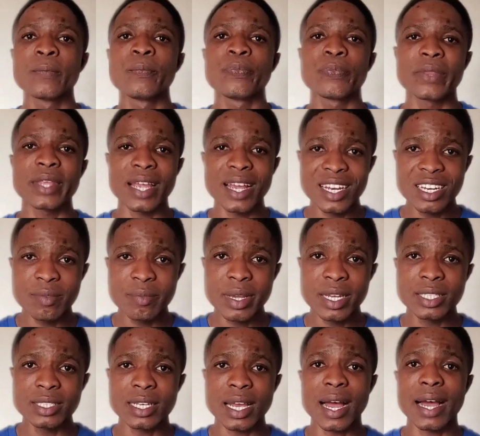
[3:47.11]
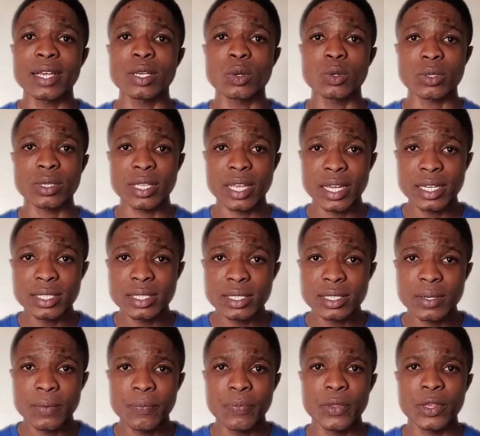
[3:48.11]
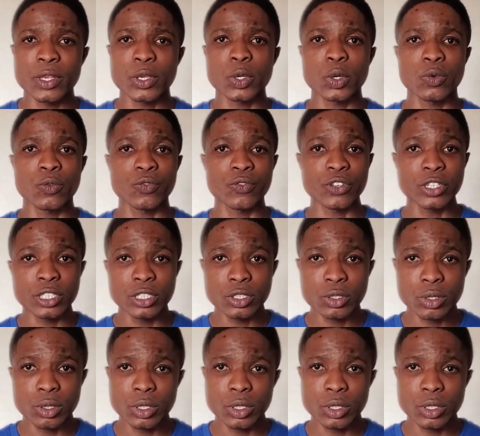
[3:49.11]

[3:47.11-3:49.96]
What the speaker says: The elements are your text, your video,